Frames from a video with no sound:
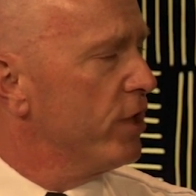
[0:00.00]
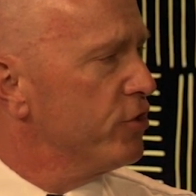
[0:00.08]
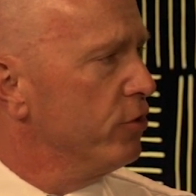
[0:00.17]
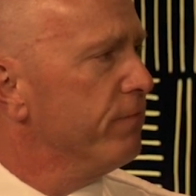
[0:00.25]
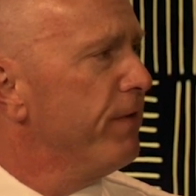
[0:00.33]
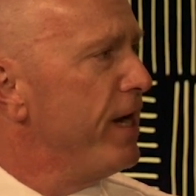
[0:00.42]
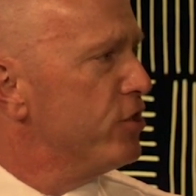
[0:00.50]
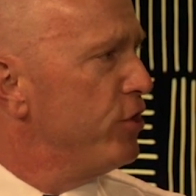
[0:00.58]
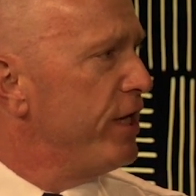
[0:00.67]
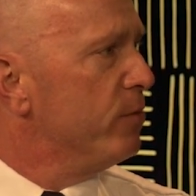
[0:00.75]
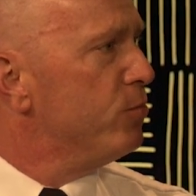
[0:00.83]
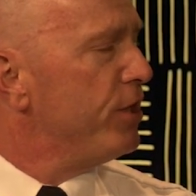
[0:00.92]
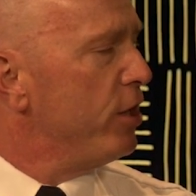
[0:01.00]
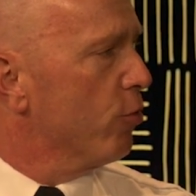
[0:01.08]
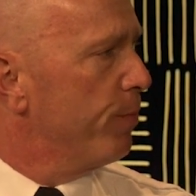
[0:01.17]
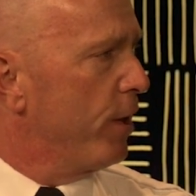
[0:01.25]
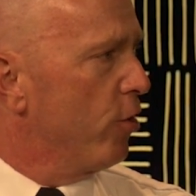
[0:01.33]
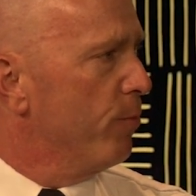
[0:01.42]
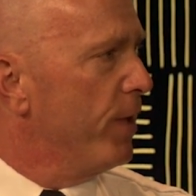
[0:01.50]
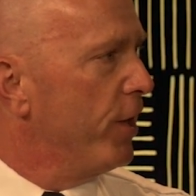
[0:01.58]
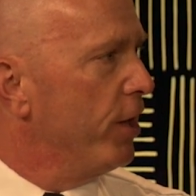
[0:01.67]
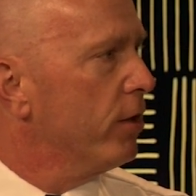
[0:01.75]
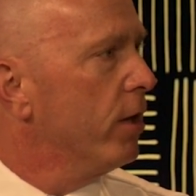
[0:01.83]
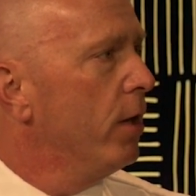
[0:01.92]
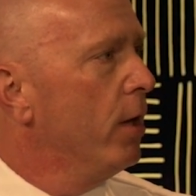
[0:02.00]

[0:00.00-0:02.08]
as an advanced EMT or paramedic.